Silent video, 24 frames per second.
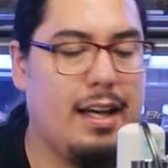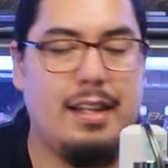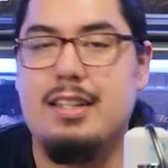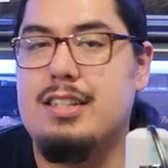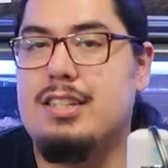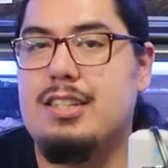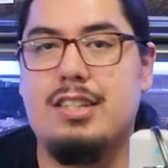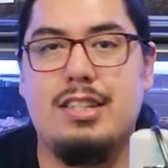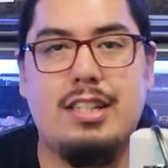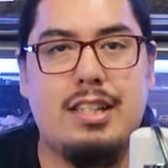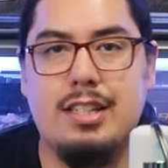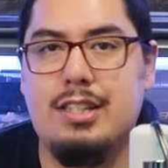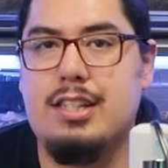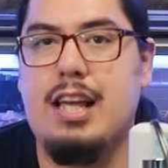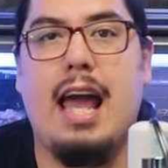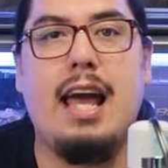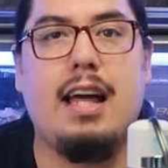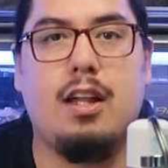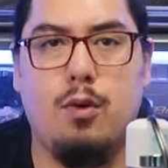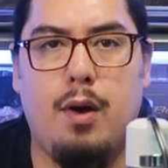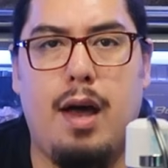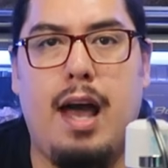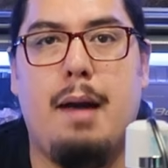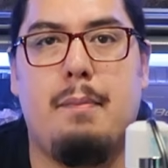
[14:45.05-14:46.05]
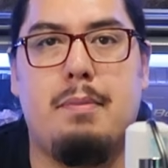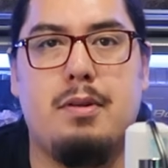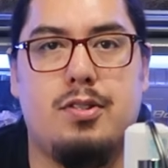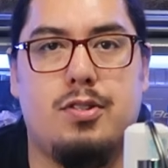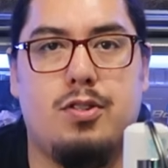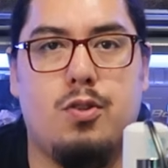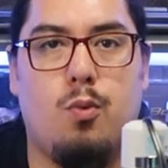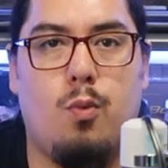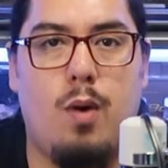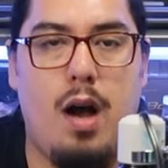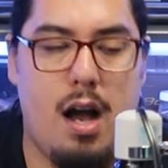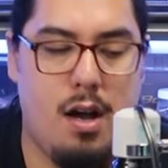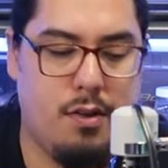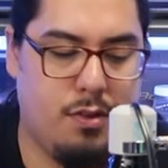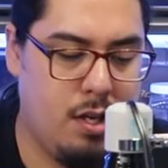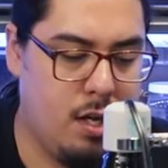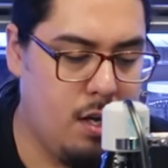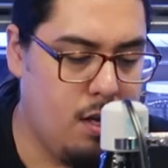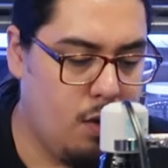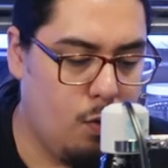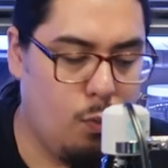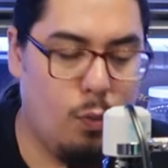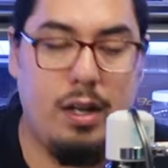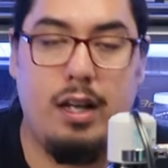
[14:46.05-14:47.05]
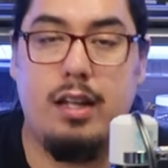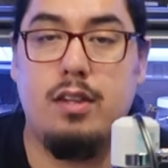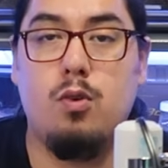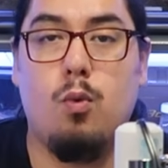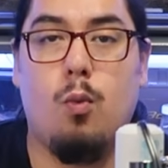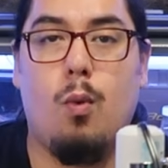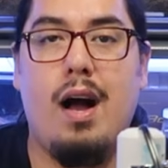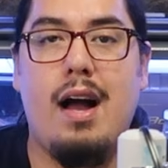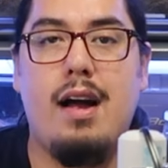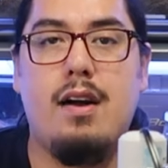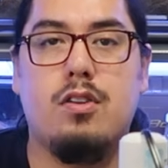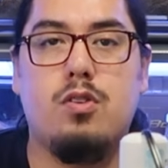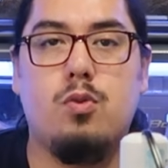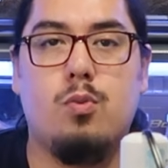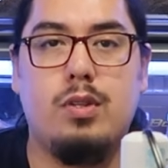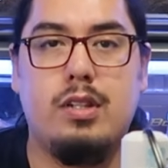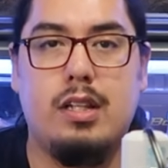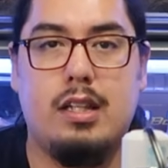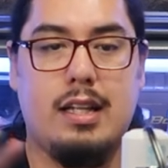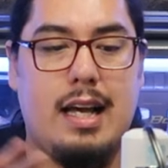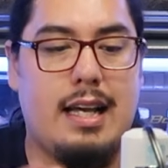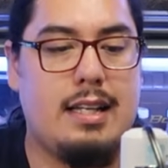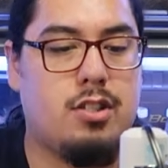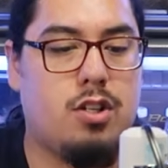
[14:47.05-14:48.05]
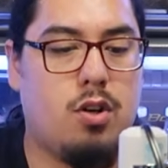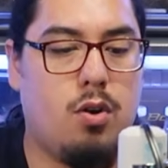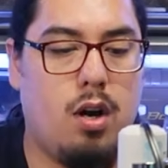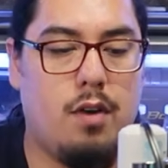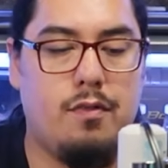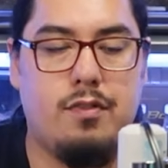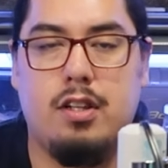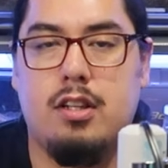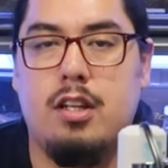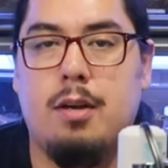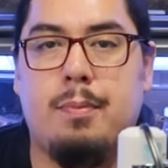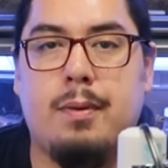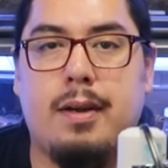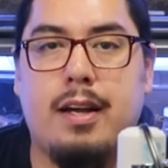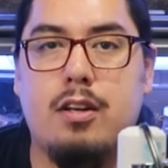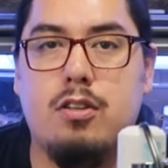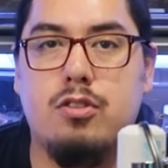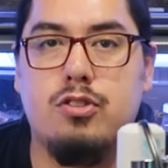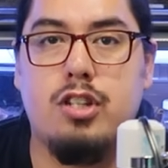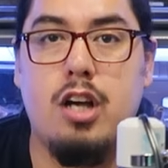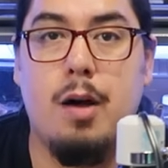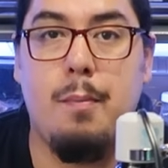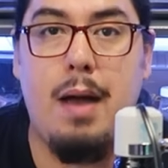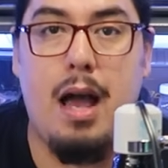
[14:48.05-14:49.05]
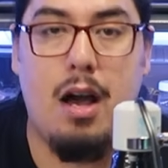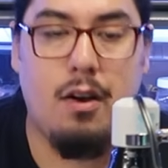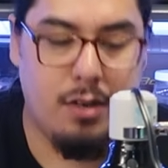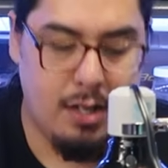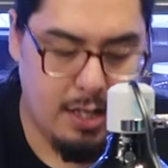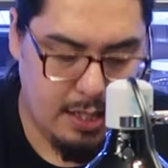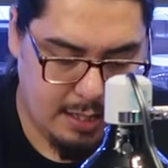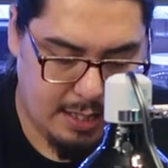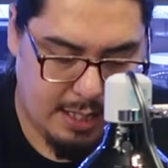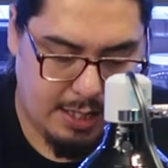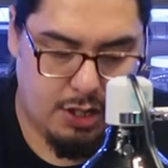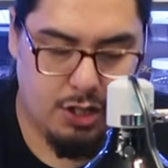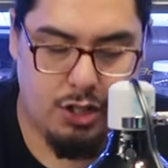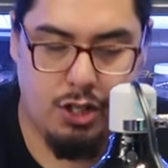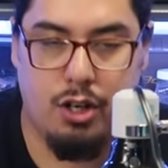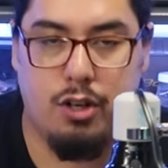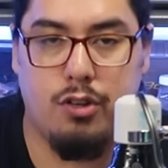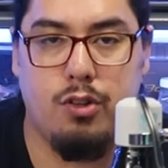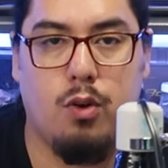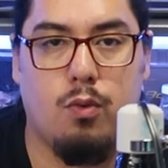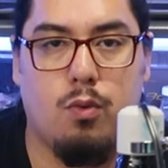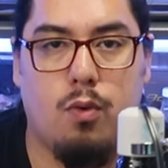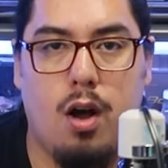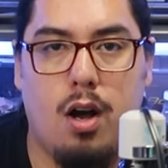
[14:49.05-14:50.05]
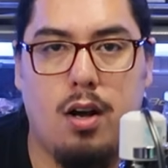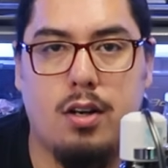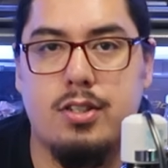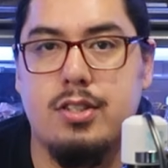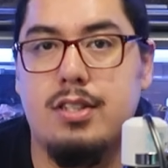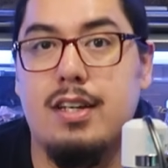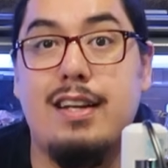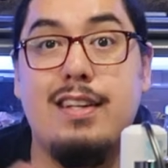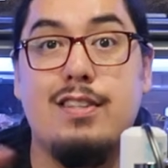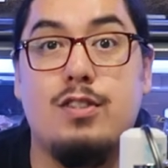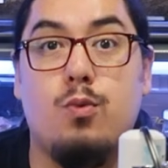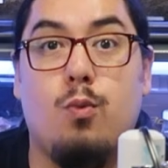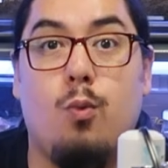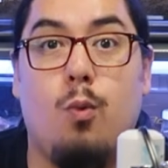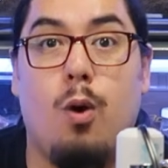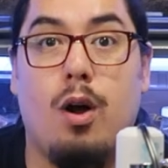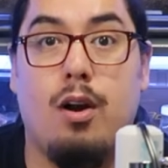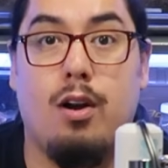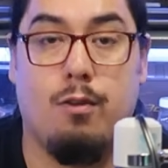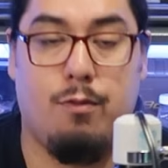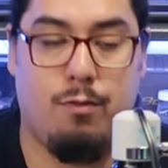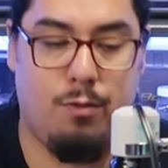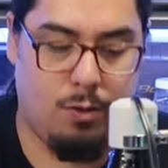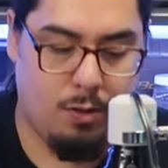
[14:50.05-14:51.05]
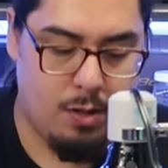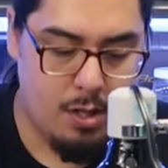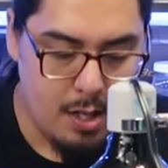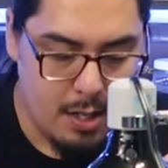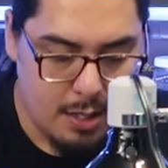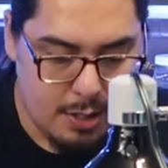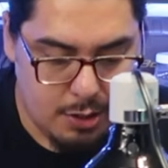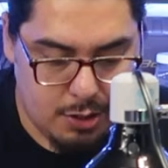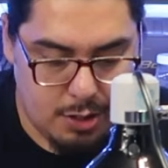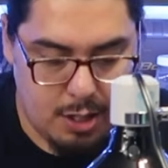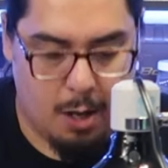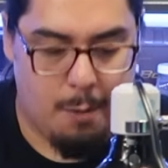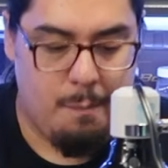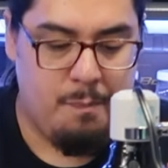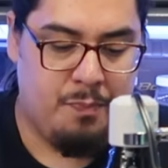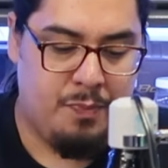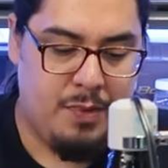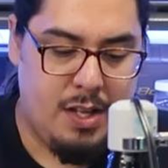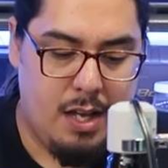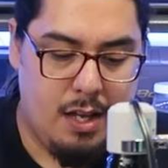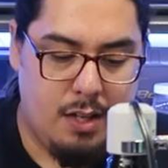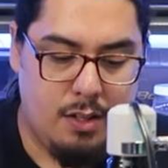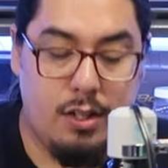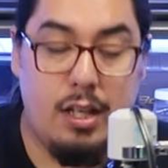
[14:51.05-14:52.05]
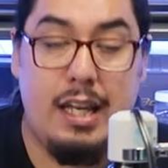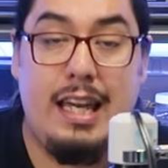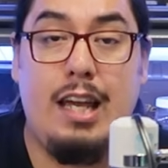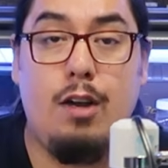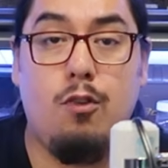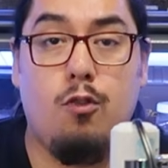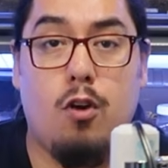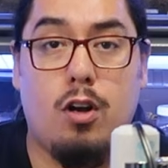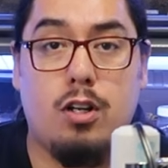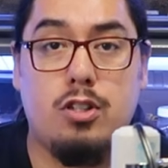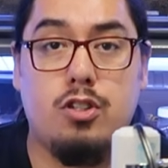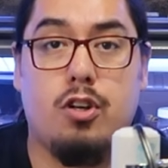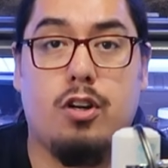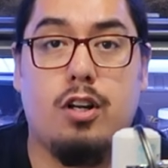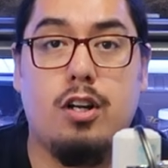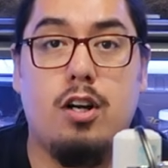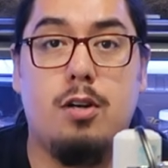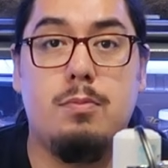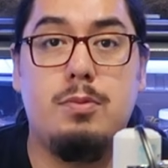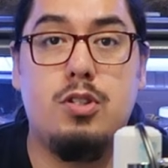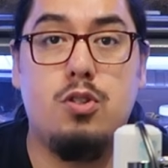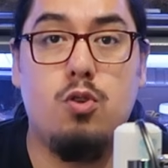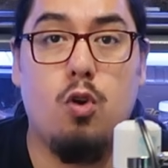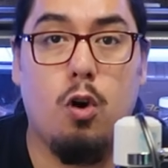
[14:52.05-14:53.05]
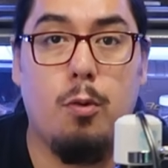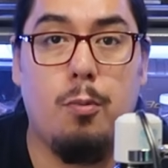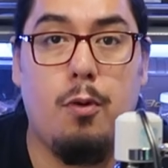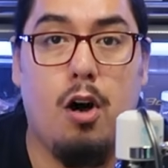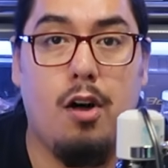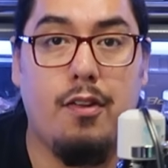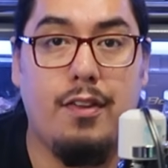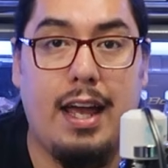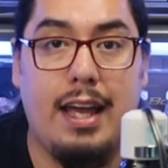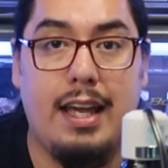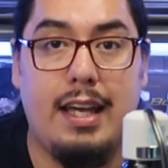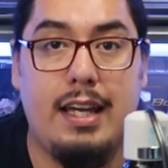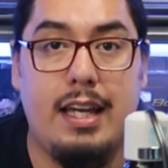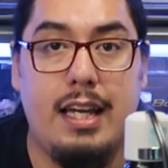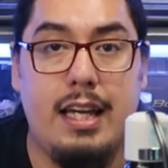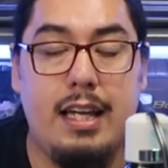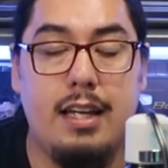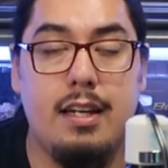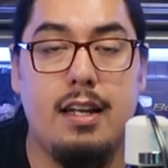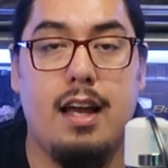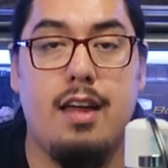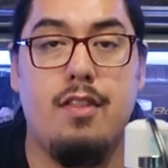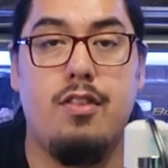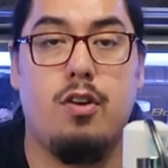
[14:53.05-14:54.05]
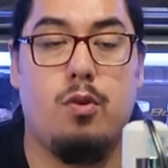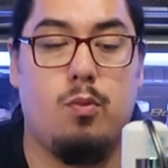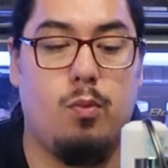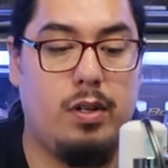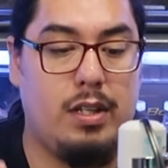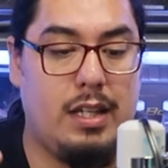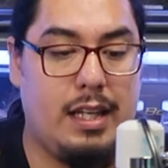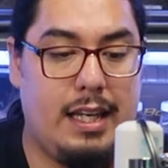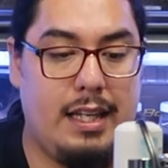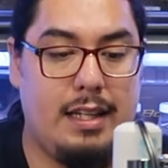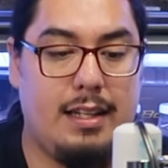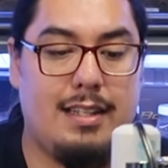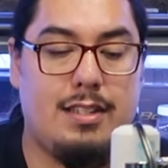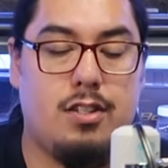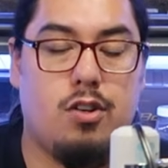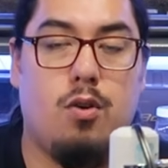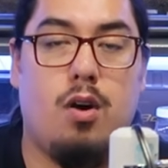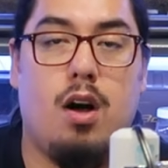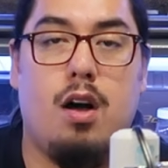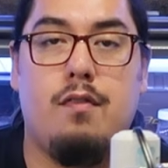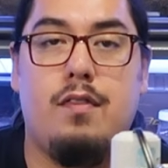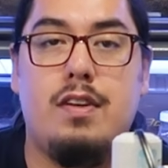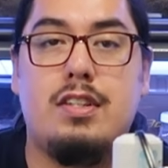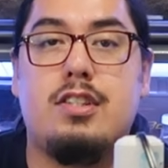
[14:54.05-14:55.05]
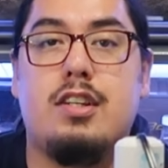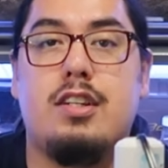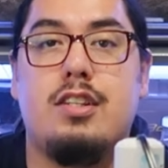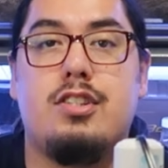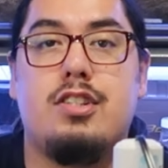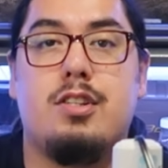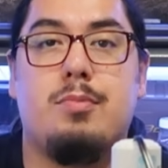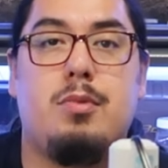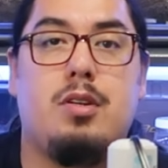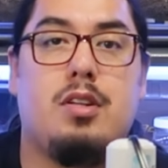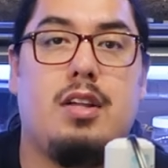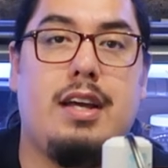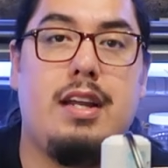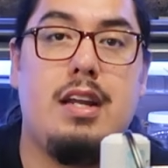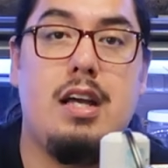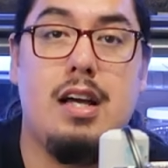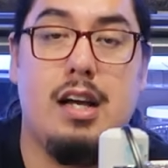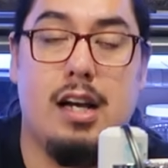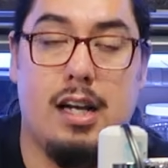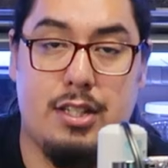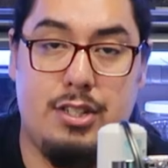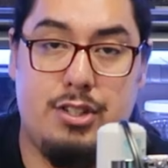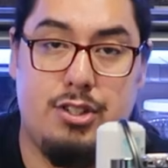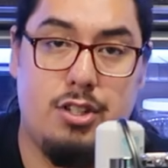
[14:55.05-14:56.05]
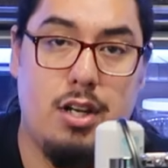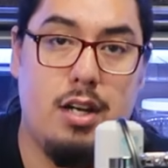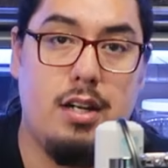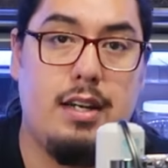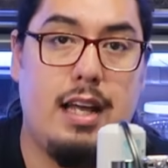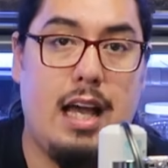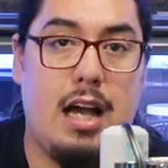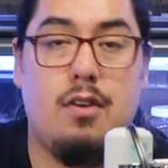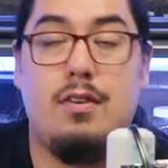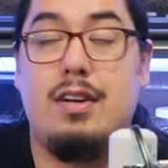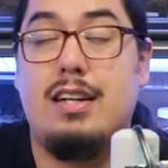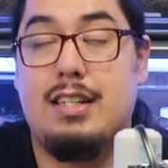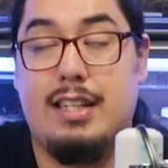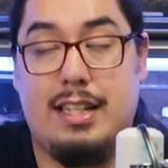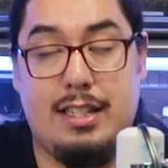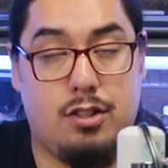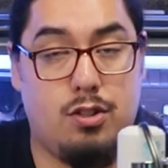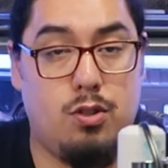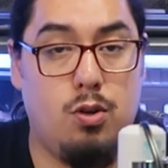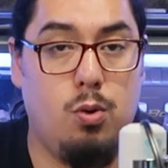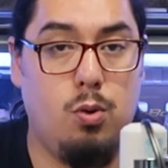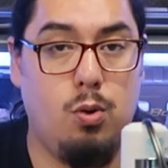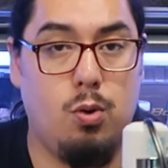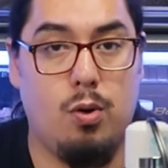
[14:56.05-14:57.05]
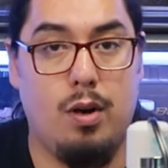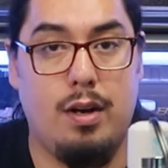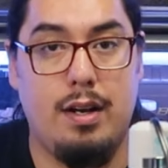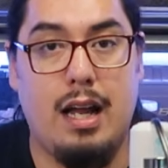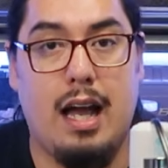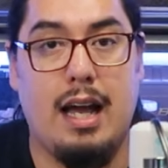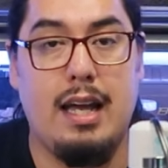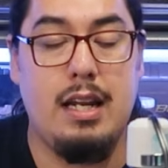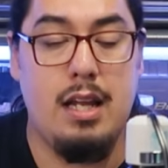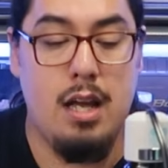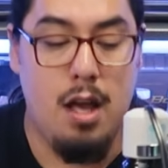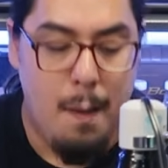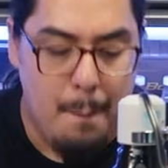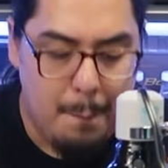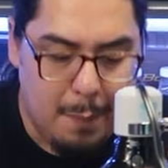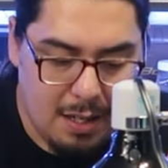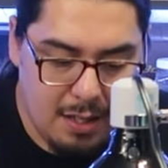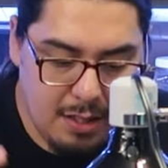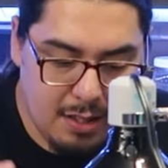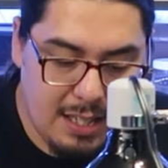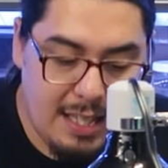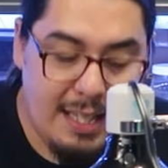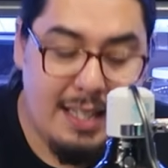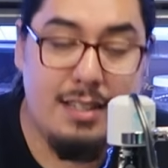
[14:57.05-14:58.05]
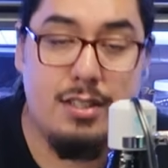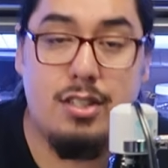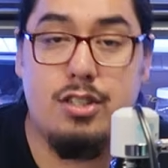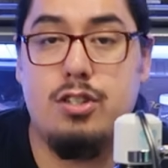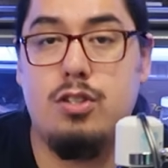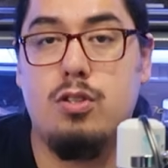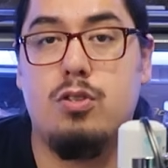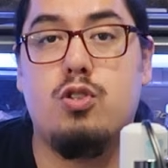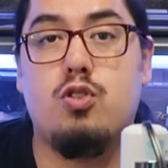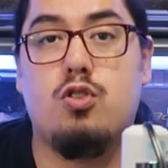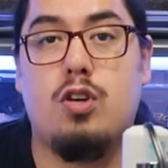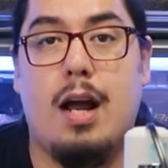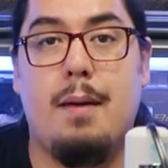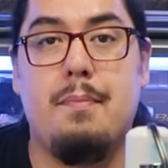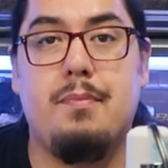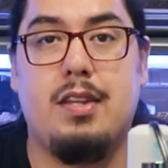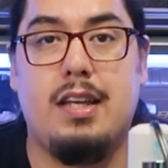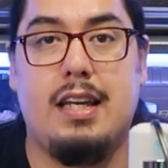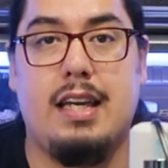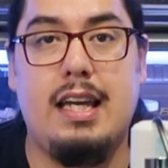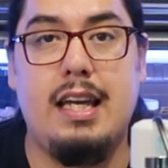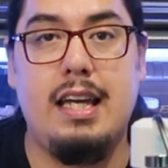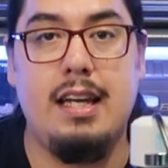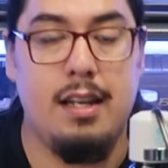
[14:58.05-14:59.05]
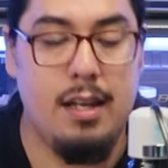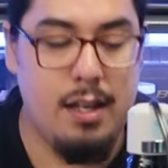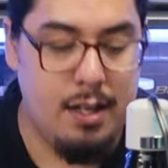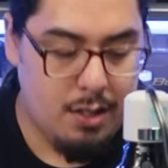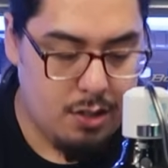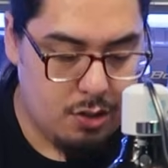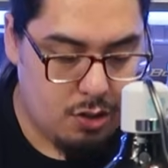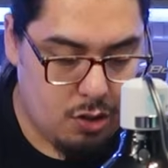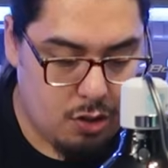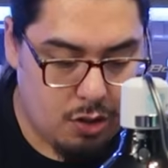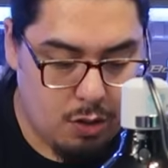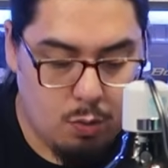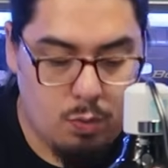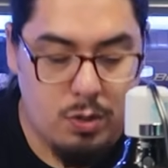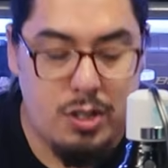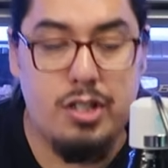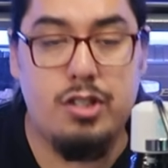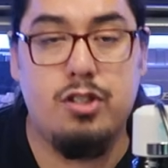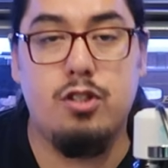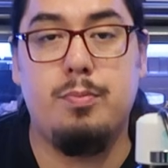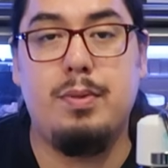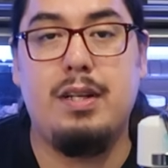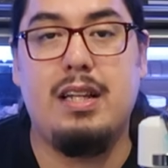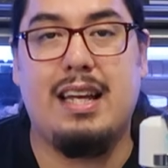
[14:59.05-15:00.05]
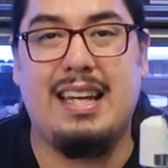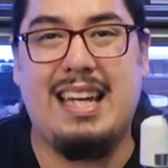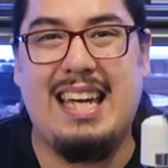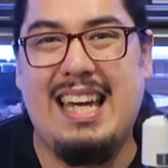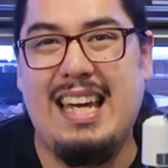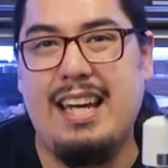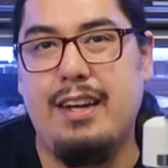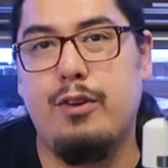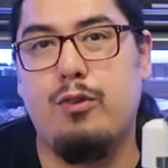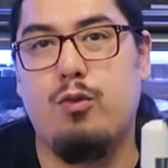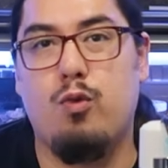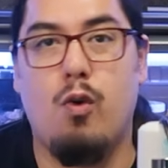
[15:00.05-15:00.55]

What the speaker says: and this is exactly what happens in the wild. When in the wild, when the lights go off, the leopard geckos come out, they sit on the rocks, and it's wonderful. So the heat rocks are gonna absorb all that heat, and then when the heat lights go off, it's gonna simulate a sundown, and it gets cooler at night, but things still trap the heat, so there will still be like heat